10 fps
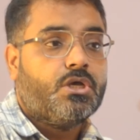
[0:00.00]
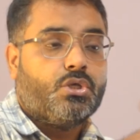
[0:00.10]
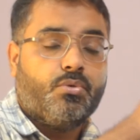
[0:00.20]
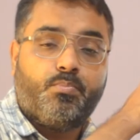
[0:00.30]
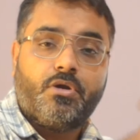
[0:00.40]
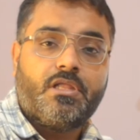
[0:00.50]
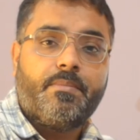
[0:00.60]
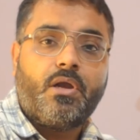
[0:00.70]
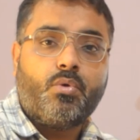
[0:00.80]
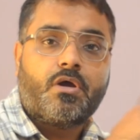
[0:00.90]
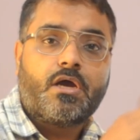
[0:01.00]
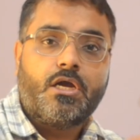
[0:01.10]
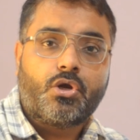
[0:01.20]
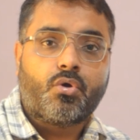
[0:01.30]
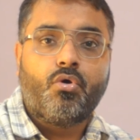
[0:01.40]
you put them into a
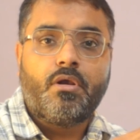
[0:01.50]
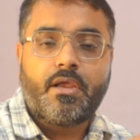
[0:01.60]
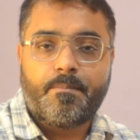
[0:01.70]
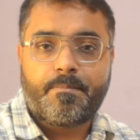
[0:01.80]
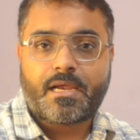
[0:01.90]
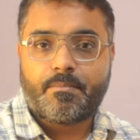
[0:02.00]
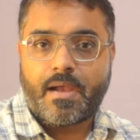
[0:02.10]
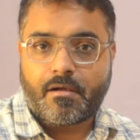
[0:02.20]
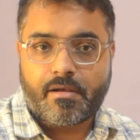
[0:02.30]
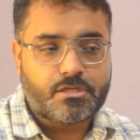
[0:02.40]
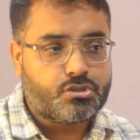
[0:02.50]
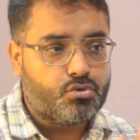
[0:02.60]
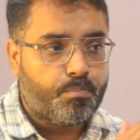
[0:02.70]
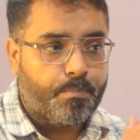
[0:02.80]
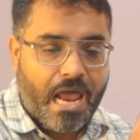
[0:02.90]
control impact matrix
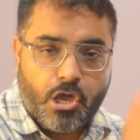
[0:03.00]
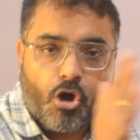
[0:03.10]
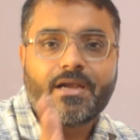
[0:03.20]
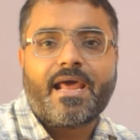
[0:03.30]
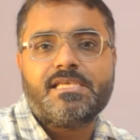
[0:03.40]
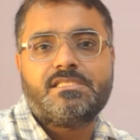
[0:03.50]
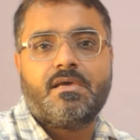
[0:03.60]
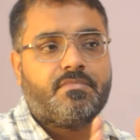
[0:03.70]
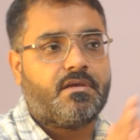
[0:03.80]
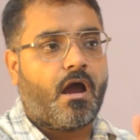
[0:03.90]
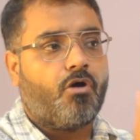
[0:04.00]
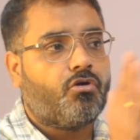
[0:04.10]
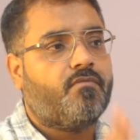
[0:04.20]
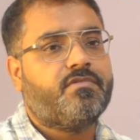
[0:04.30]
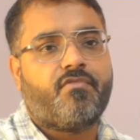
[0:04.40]
to prioritize them, that out
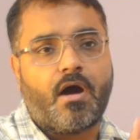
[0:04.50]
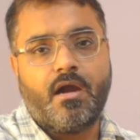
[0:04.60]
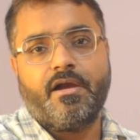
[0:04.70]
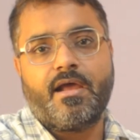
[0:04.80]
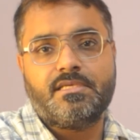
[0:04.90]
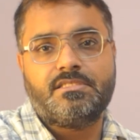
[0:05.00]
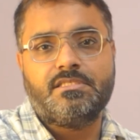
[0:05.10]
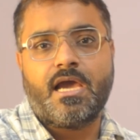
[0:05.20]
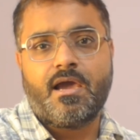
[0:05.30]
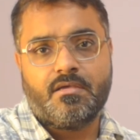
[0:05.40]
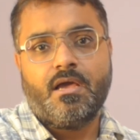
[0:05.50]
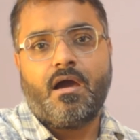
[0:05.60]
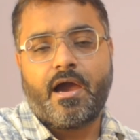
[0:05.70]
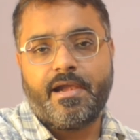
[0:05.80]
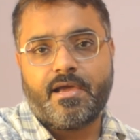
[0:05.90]
of the 100
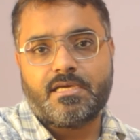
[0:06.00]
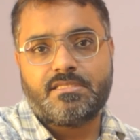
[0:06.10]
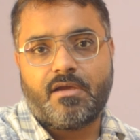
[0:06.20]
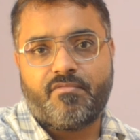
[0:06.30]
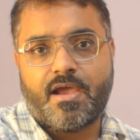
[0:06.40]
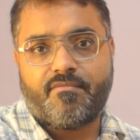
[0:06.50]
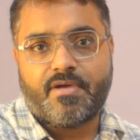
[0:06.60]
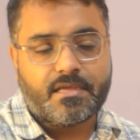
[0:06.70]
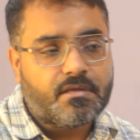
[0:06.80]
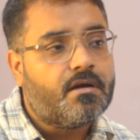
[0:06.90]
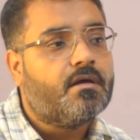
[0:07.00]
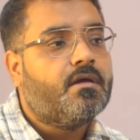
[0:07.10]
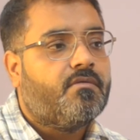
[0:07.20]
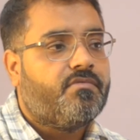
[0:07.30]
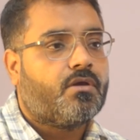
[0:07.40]
ideas that we have gathered,
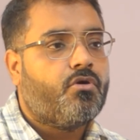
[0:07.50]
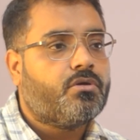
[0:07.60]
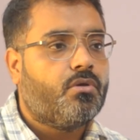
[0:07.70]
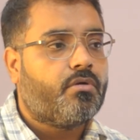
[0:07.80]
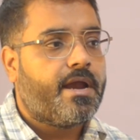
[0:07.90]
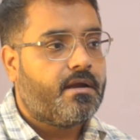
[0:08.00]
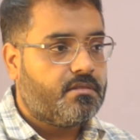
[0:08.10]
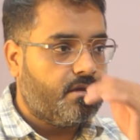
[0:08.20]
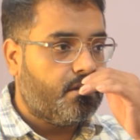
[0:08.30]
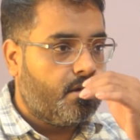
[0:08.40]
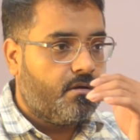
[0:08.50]
we are going to look at the